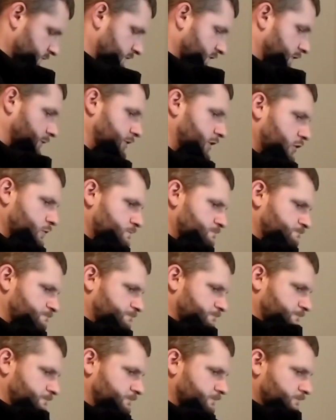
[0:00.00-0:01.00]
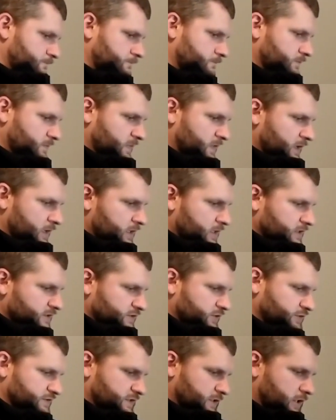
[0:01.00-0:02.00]
there we go.
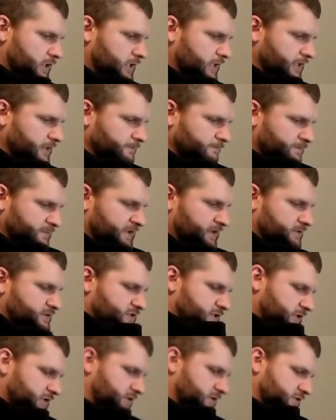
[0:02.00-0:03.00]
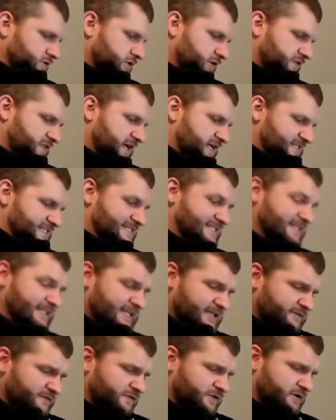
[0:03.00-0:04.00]
So it's on. Tuck that
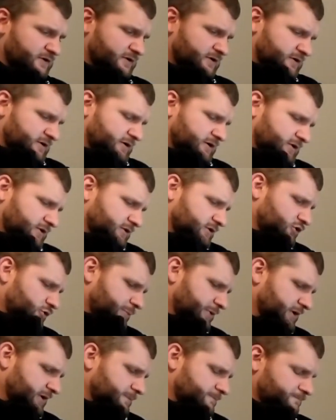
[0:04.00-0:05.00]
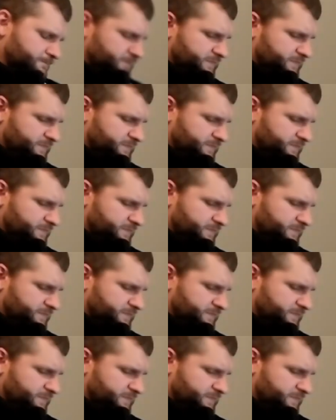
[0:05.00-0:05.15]
sleeve a little bit.